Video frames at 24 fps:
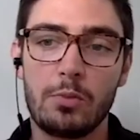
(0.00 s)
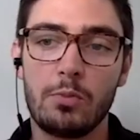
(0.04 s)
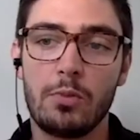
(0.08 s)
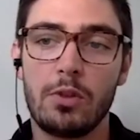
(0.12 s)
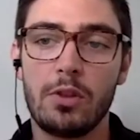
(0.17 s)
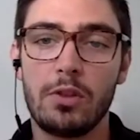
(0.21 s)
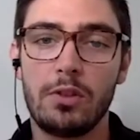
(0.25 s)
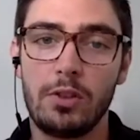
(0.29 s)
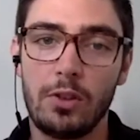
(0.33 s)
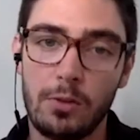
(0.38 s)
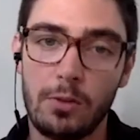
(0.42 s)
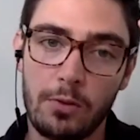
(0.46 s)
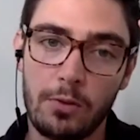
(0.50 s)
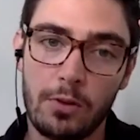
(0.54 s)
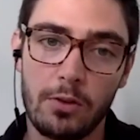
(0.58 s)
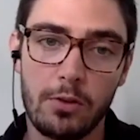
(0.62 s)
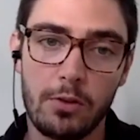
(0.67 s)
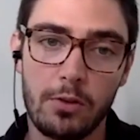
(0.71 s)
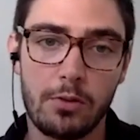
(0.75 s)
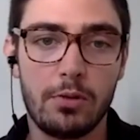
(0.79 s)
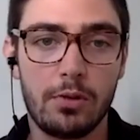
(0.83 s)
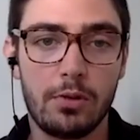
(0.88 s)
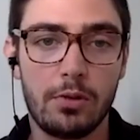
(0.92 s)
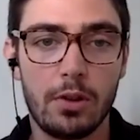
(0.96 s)
easier for
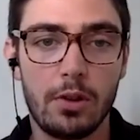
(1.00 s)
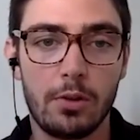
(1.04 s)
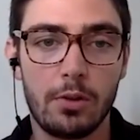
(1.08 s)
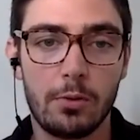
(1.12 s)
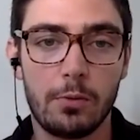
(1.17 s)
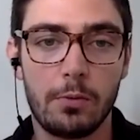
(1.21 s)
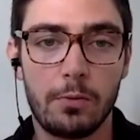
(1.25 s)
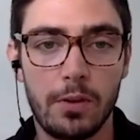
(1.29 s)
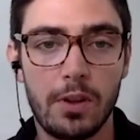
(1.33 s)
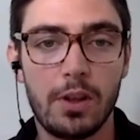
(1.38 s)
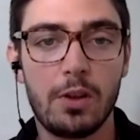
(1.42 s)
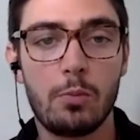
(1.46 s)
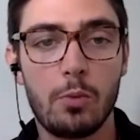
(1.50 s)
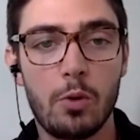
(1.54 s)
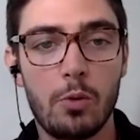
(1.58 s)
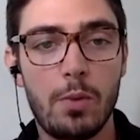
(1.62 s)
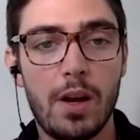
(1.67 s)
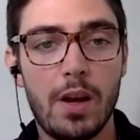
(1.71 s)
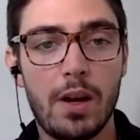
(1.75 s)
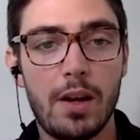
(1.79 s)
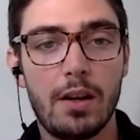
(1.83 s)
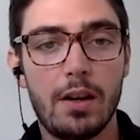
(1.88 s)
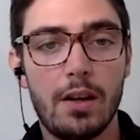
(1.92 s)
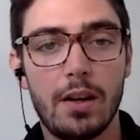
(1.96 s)
you to think
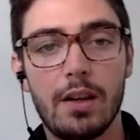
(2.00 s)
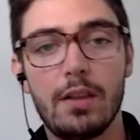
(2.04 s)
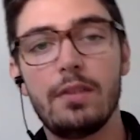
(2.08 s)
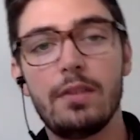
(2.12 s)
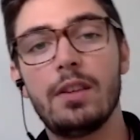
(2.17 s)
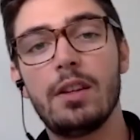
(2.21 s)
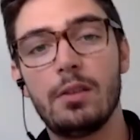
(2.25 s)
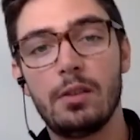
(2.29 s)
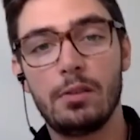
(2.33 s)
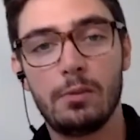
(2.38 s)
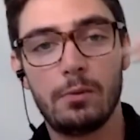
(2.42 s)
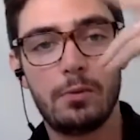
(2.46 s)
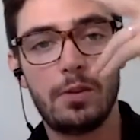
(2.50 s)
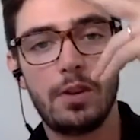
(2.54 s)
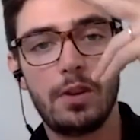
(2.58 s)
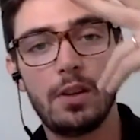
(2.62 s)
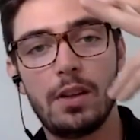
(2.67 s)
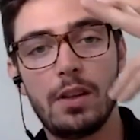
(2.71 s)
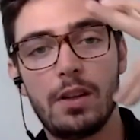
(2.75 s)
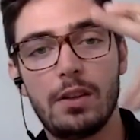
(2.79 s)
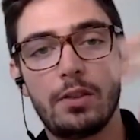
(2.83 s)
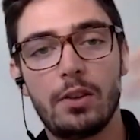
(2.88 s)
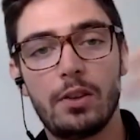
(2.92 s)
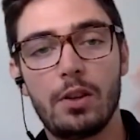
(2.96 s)
mobile and then think
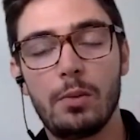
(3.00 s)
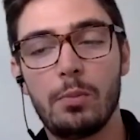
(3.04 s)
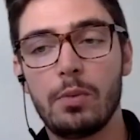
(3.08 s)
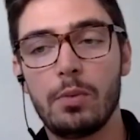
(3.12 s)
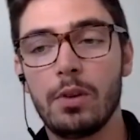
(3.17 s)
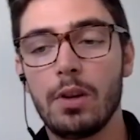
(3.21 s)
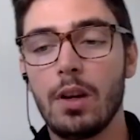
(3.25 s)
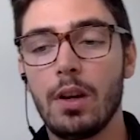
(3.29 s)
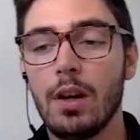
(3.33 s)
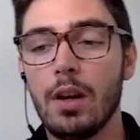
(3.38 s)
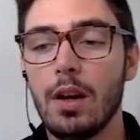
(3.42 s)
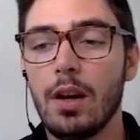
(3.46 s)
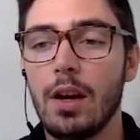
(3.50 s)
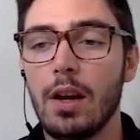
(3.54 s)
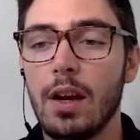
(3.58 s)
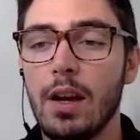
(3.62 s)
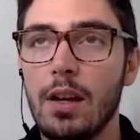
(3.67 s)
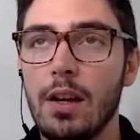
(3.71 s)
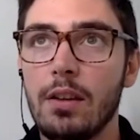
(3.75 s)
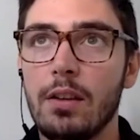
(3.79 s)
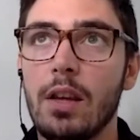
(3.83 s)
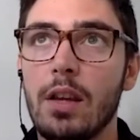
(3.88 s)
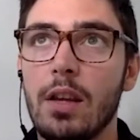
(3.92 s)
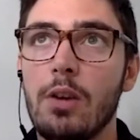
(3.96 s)
desktop.
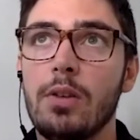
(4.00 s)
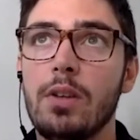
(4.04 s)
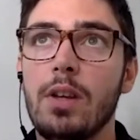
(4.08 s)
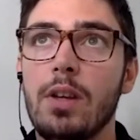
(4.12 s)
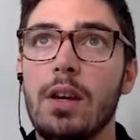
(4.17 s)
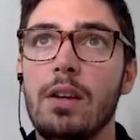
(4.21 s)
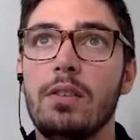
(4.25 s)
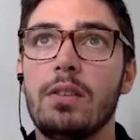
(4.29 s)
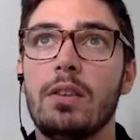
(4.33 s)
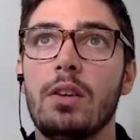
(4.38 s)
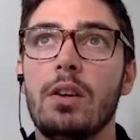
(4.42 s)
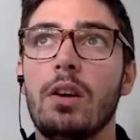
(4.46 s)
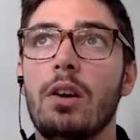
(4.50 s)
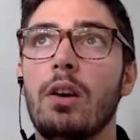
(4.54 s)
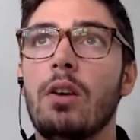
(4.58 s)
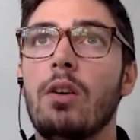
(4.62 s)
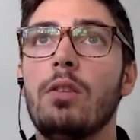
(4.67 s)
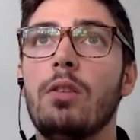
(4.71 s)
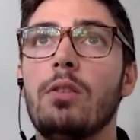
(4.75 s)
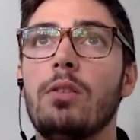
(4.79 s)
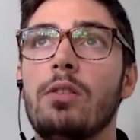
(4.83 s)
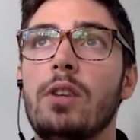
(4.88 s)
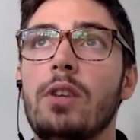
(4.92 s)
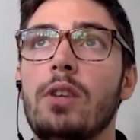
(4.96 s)
And nowadays, all
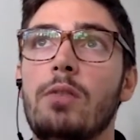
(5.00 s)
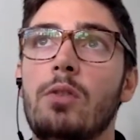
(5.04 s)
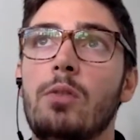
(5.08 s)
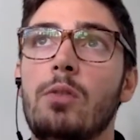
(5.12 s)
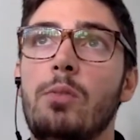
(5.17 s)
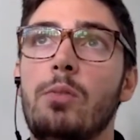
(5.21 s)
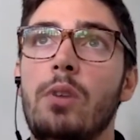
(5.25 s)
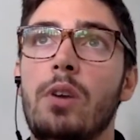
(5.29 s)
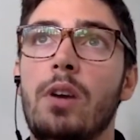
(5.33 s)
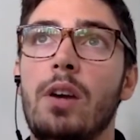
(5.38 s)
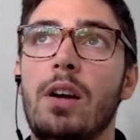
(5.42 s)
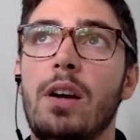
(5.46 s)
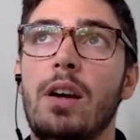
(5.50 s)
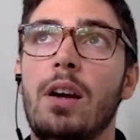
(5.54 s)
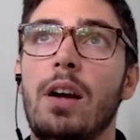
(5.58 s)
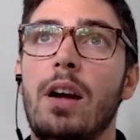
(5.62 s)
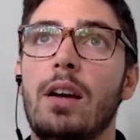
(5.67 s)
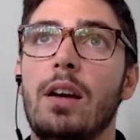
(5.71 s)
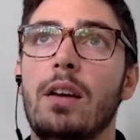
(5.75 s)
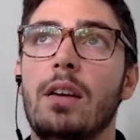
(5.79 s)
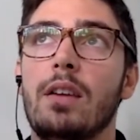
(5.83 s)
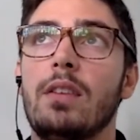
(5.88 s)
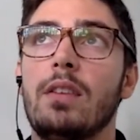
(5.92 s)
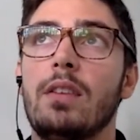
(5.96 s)
the developers,
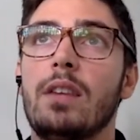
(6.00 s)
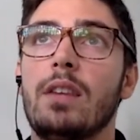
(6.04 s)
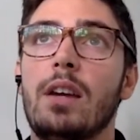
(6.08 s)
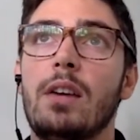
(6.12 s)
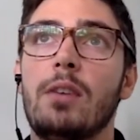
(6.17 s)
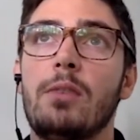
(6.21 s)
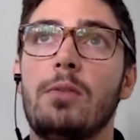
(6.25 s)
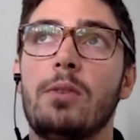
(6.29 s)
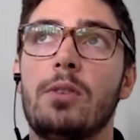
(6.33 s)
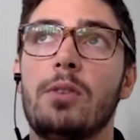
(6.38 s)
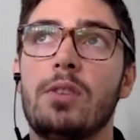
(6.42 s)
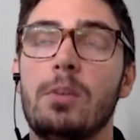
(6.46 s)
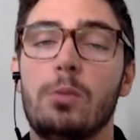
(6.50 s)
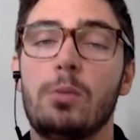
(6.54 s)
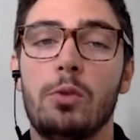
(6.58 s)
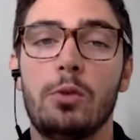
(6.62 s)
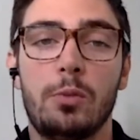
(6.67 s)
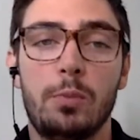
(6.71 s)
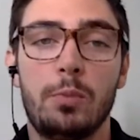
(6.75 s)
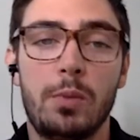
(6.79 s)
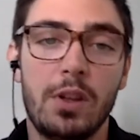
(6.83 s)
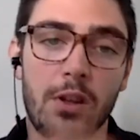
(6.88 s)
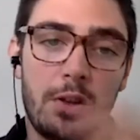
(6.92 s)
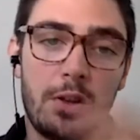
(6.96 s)
it's hard for them to
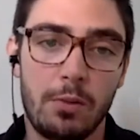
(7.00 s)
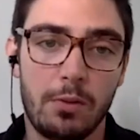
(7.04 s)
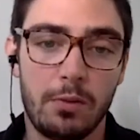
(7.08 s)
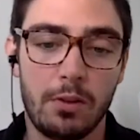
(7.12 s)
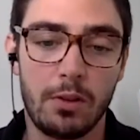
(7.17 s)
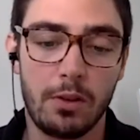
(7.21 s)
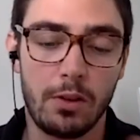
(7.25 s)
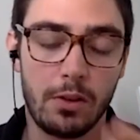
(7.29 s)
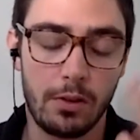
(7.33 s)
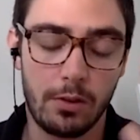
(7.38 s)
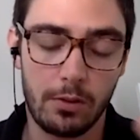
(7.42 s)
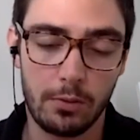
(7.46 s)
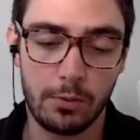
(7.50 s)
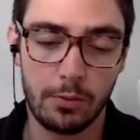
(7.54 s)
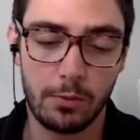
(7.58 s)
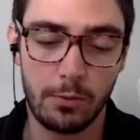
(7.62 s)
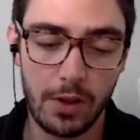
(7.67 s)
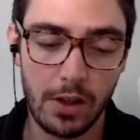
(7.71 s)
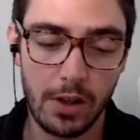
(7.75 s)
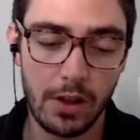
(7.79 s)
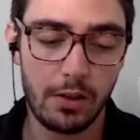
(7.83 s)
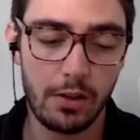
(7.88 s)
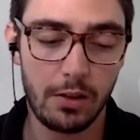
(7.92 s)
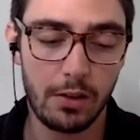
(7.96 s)

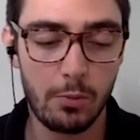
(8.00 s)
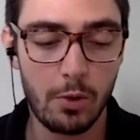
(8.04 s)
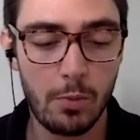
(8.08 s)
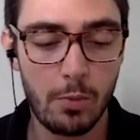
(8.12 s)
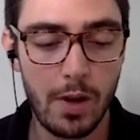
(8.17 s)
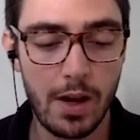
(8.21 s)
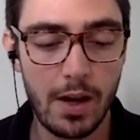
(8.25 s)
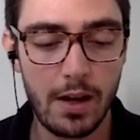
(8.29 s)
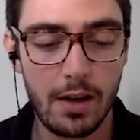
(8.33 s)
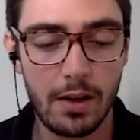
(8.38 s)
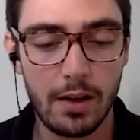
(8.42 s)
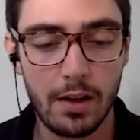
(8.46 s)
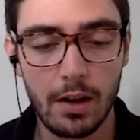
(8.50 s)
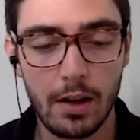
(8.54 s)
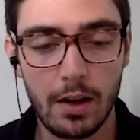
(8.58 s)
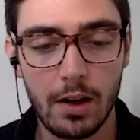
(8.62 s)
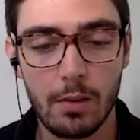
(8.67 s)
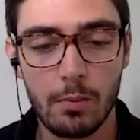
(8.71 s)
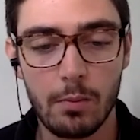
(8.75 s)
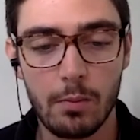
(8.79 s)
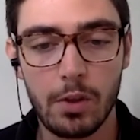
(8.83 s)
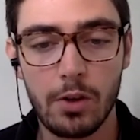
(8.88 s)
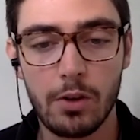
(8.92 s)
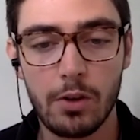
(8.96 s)
think mobile,
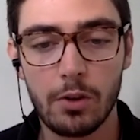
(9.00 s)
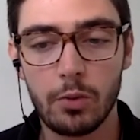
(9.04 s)
because